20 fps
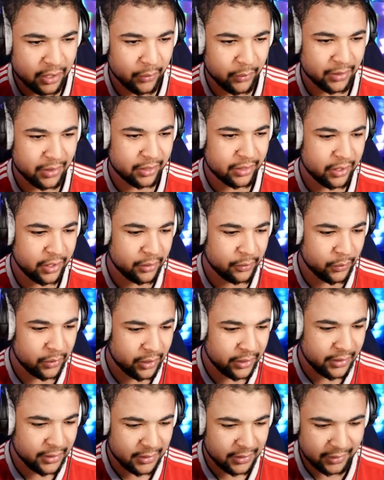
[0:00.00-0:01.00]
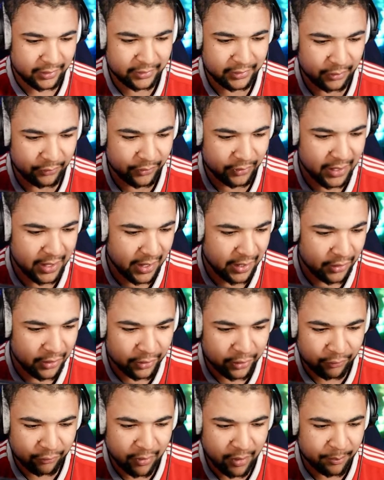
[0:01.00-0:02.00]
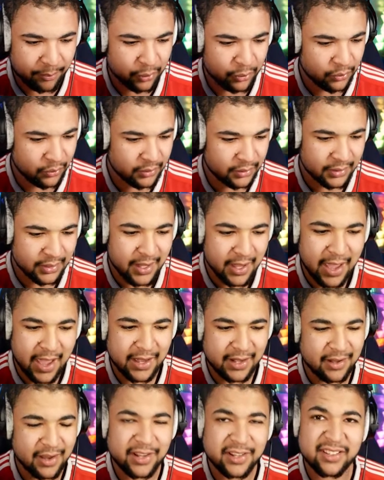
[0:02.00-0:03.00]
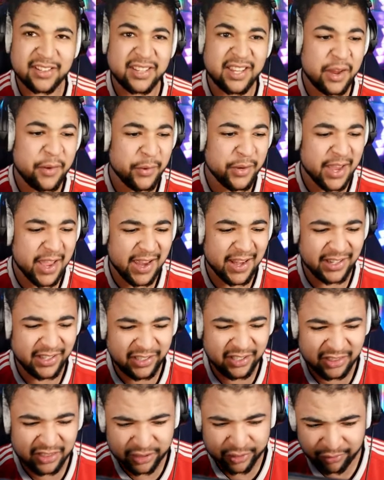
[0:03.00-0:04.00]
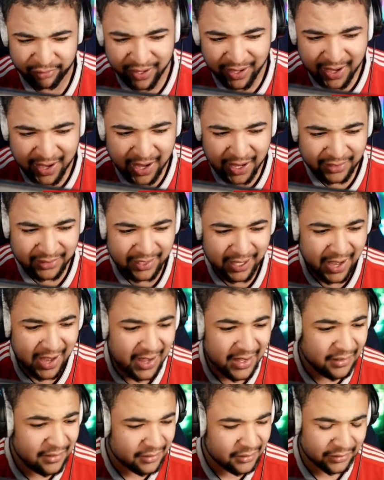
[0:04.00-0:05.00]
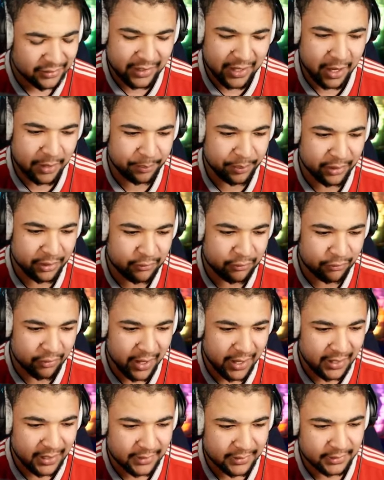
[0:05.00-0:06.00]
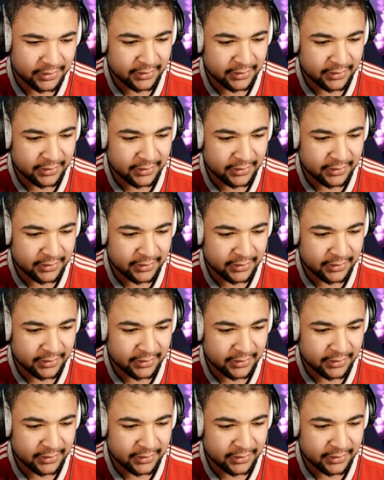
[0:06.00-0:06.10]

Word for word: with the third one. Let's see if we can get another rumble. I'd like to say we get at least three out of ten. That'd be great.